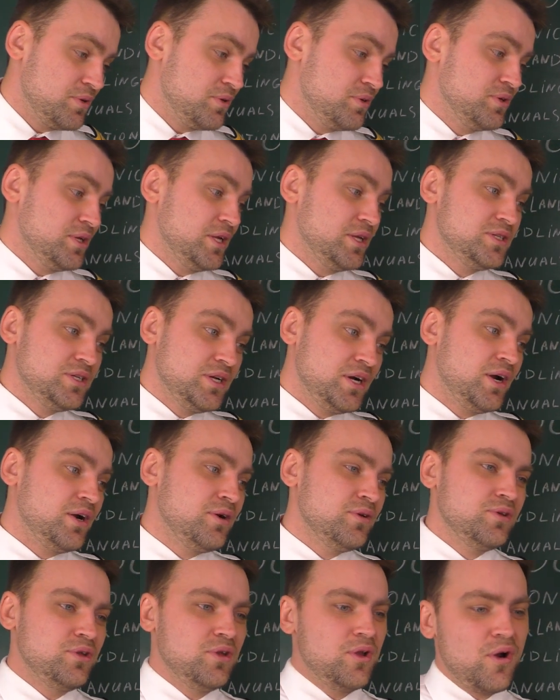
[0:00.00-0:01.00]
On
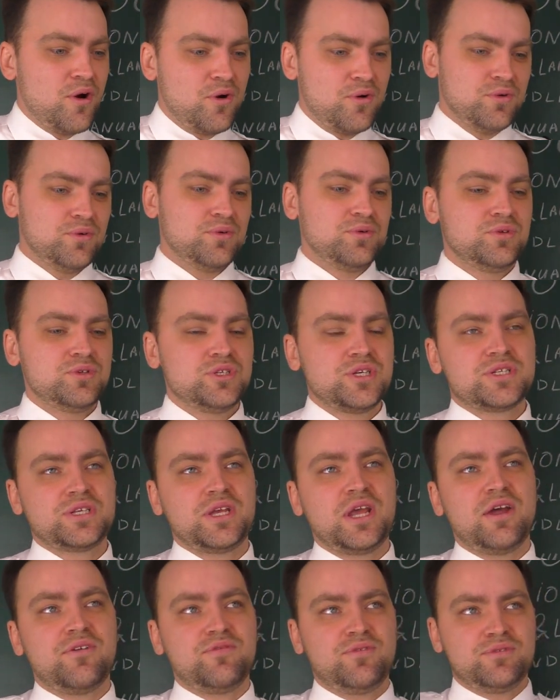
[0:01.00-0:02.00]
ATR, no. You just
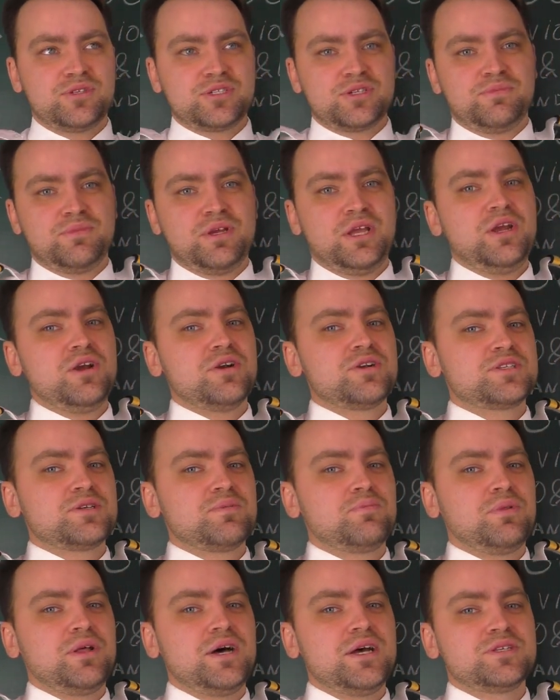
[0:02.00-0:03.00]
have some air
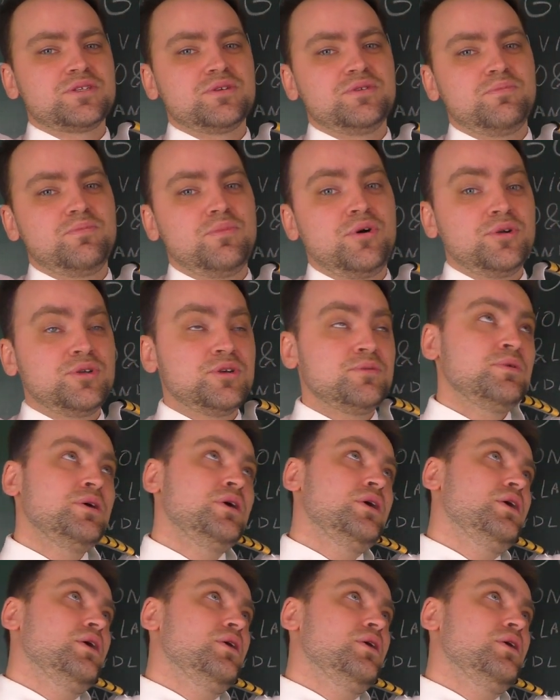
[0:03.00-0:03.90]
supplies on the bottom,